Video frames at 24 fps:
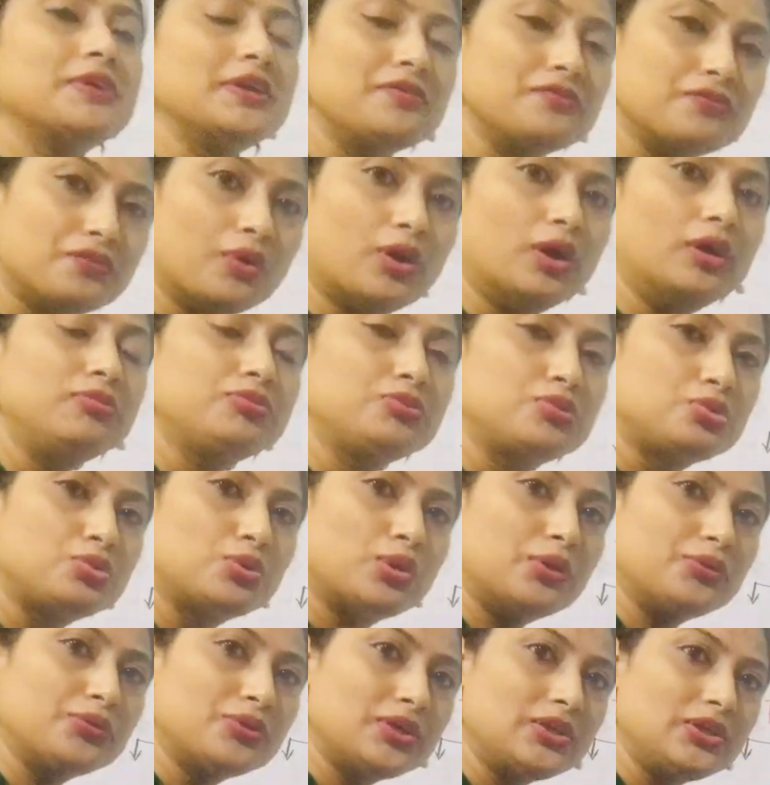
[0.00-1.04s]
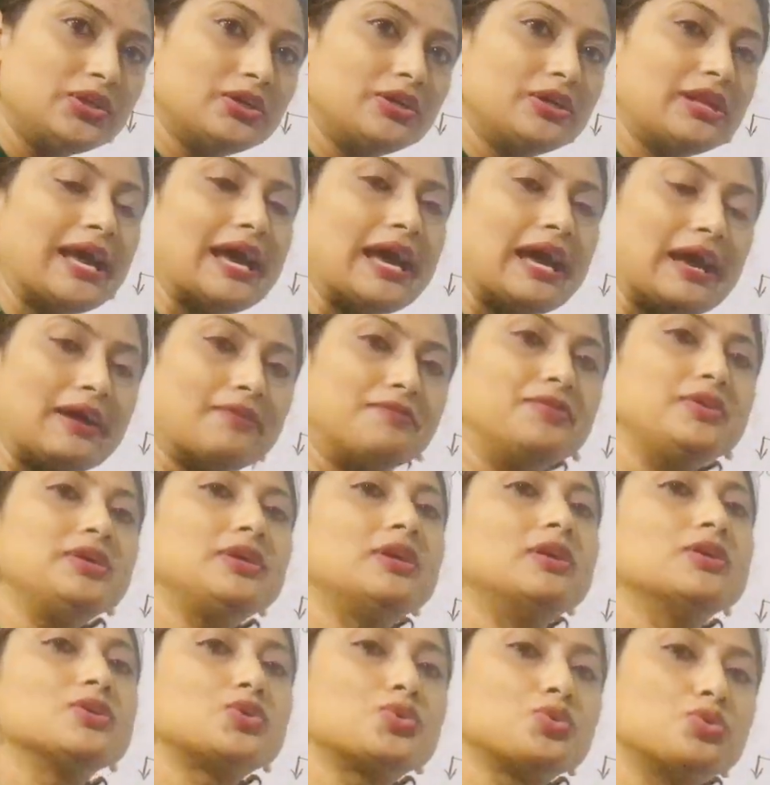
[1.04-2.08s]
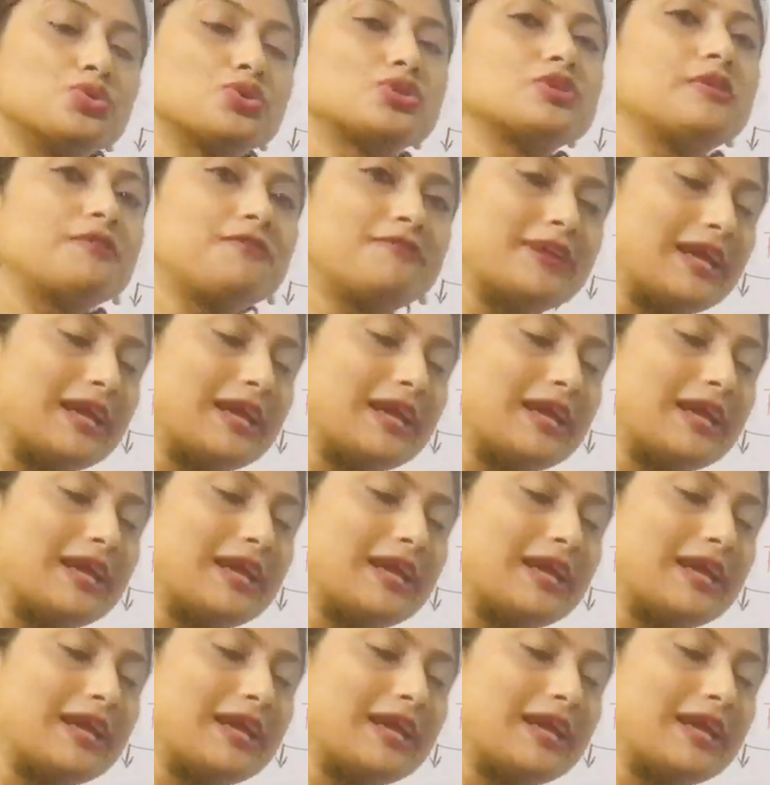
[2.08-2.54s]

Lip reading: involved throughout the year, having a source of